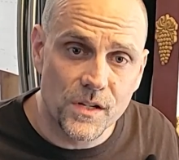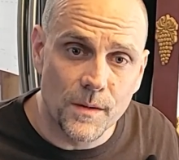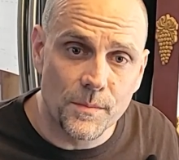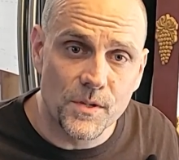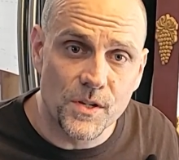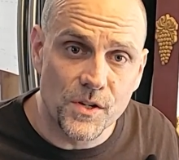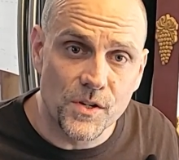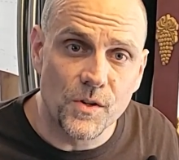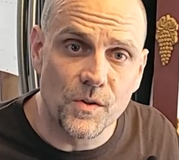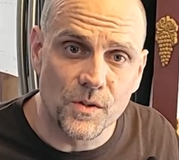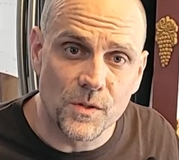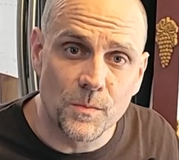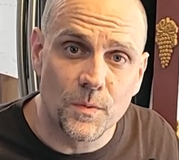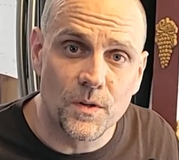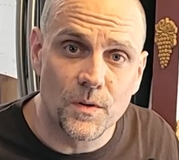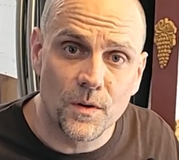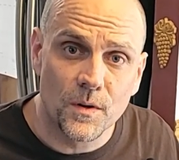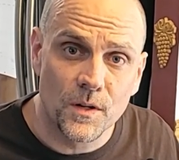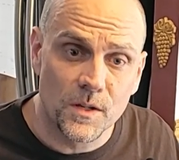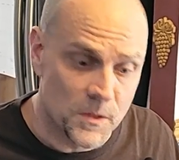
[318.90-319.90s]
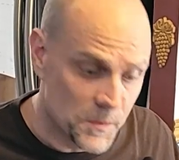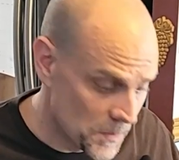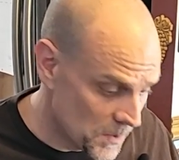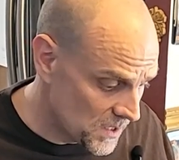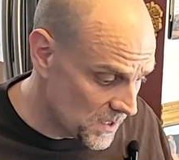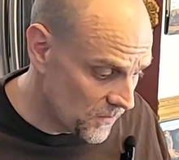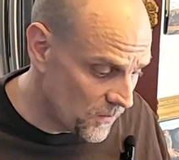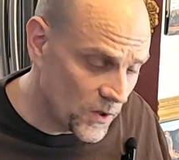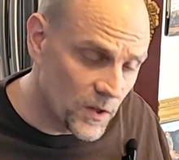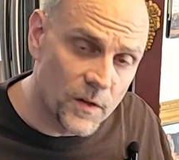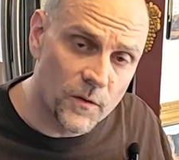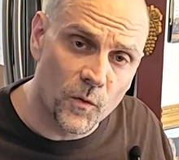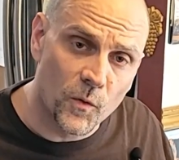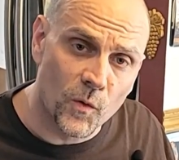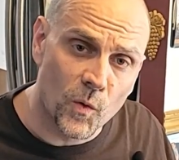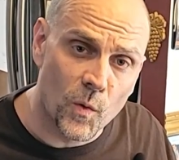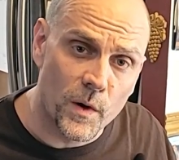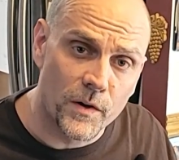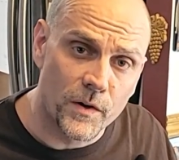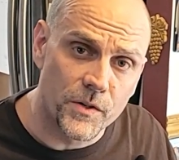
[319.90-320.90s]
substitute specifically
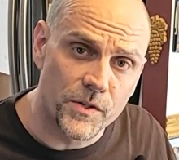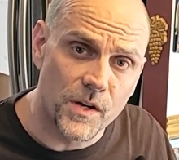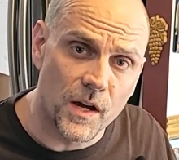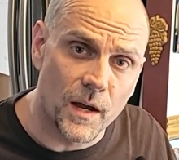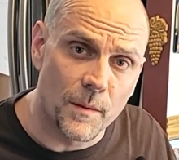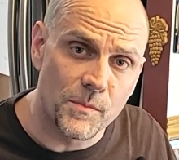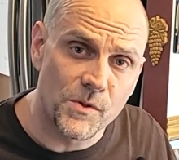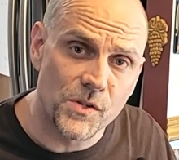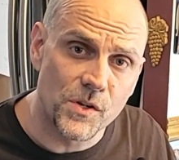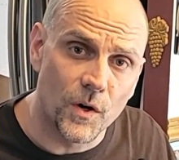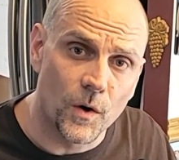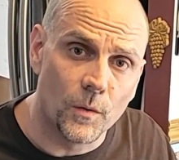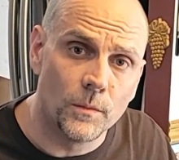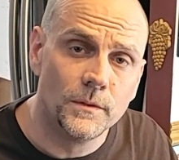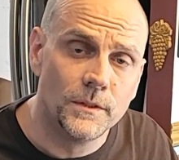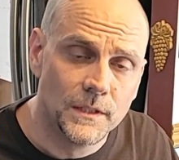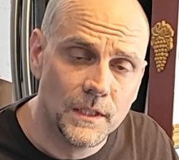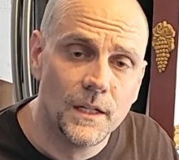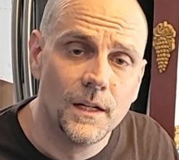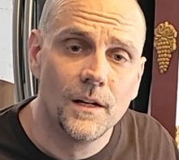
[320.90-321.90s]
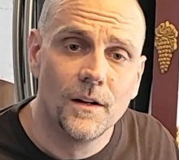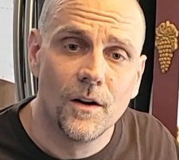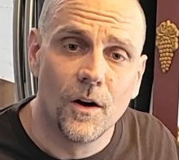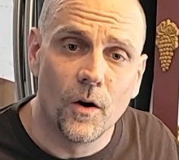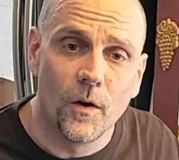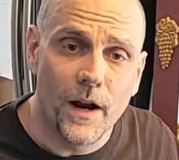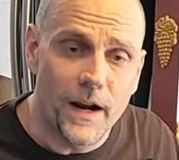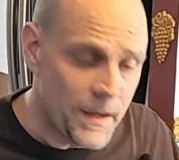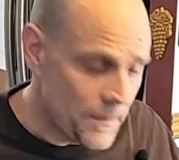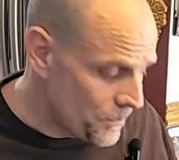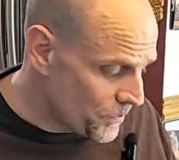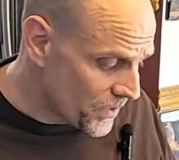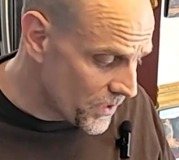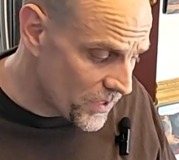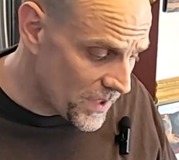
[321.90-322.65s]
for winter time. So, alrighty,